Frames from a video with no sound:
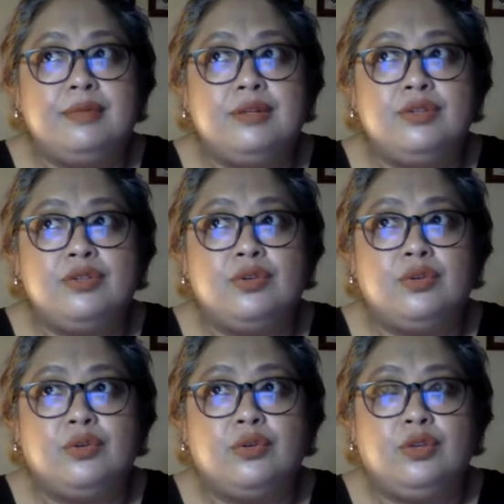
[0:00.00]

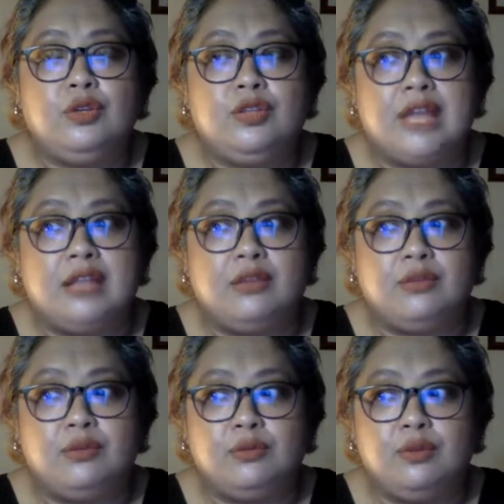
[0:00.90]
so you tend to
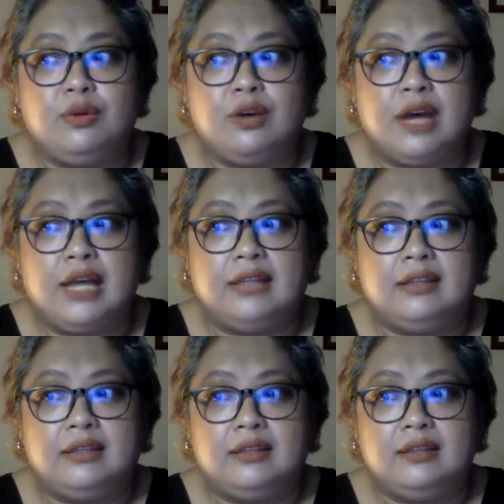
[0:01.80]
look at,
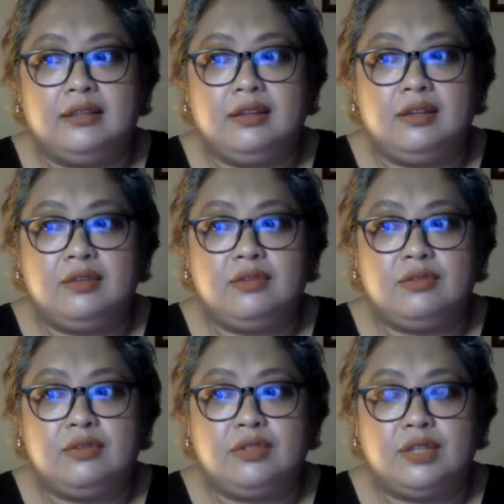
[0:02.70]

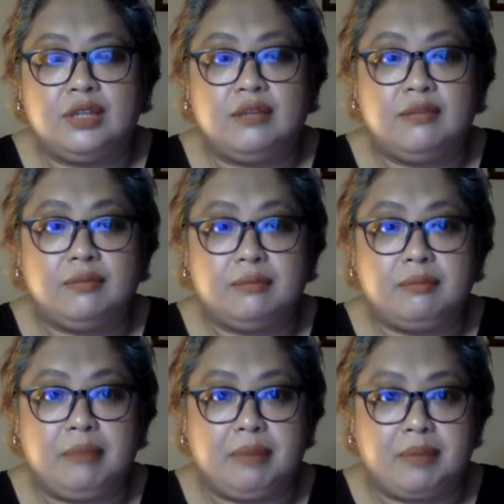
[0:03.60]
certain
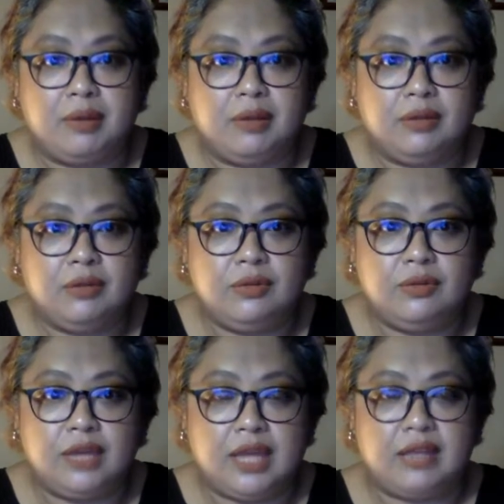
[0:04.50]
people who
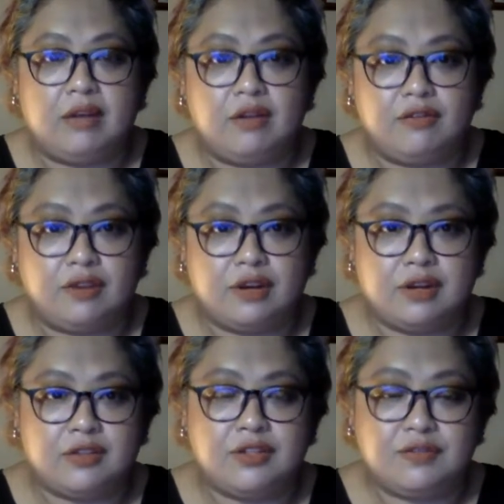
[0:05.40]
can
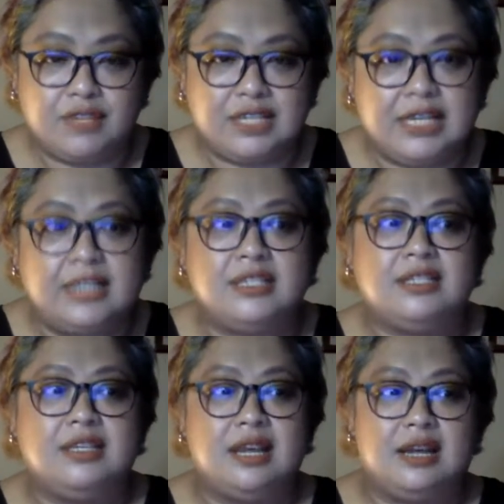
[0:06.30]
offer services
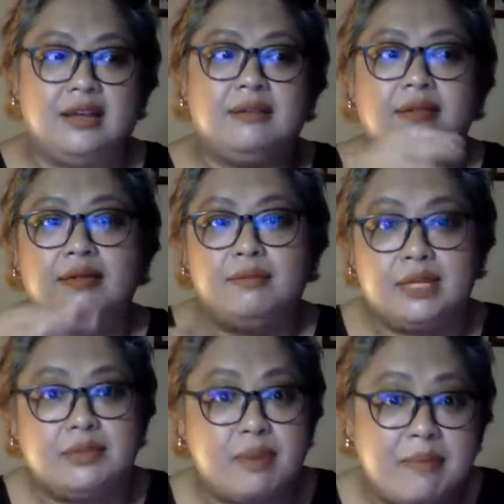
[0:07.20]
na
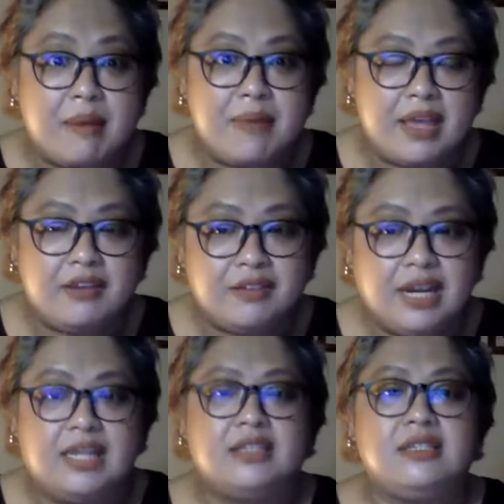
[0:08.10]
mas mababa yung
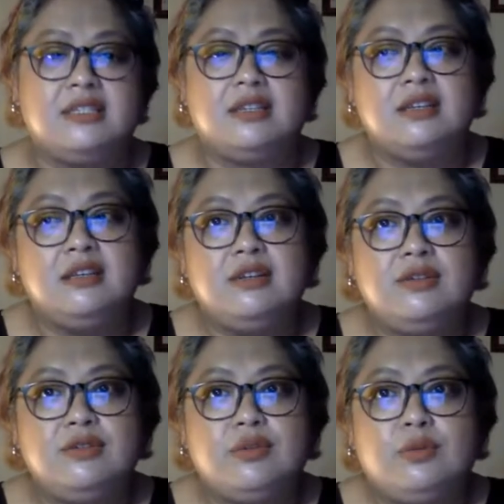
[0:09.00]
rates.
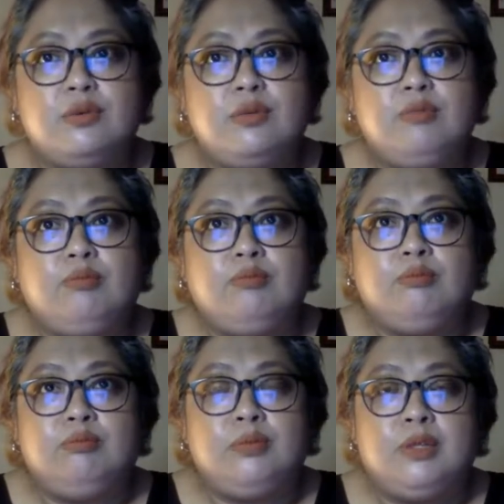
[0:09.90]
So,
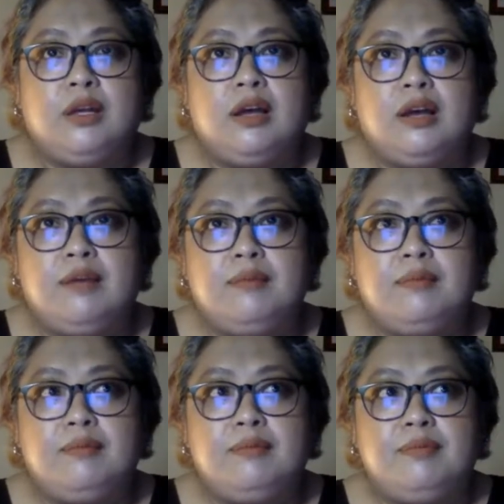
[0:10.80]

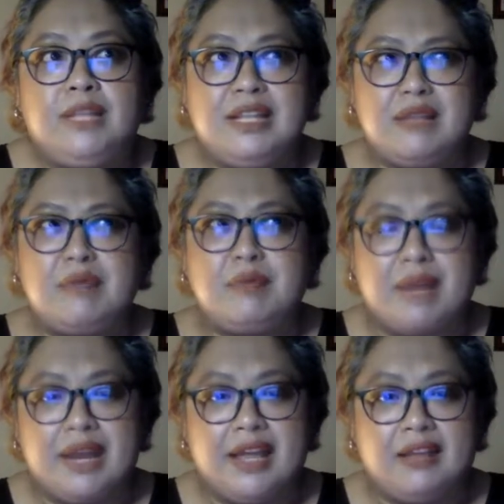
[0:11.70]
tingnan mo pa
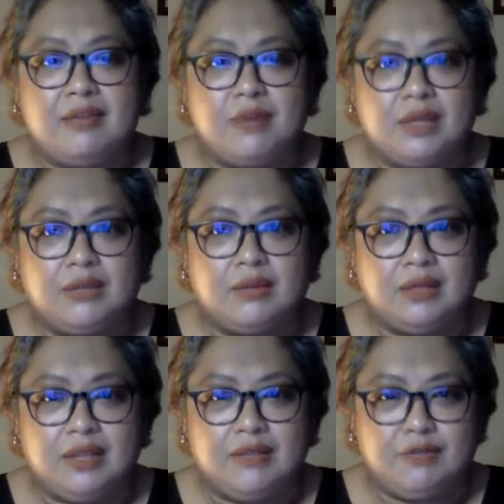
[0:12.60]
rin
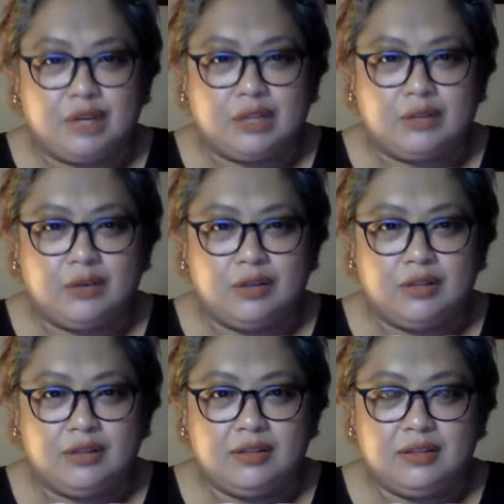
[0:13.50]
what they've worked
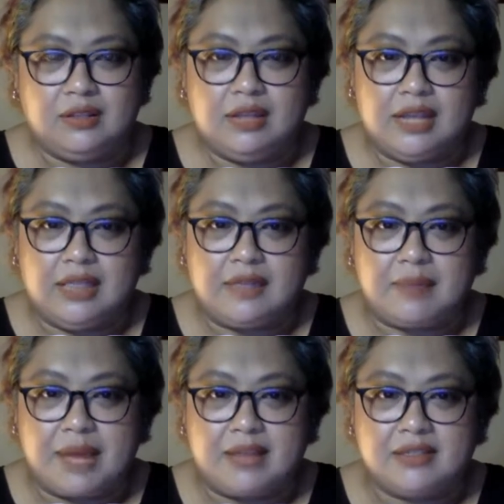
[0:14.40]
on in the
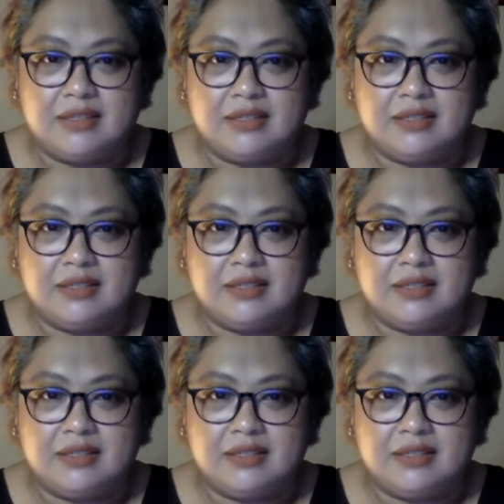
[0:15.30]
past.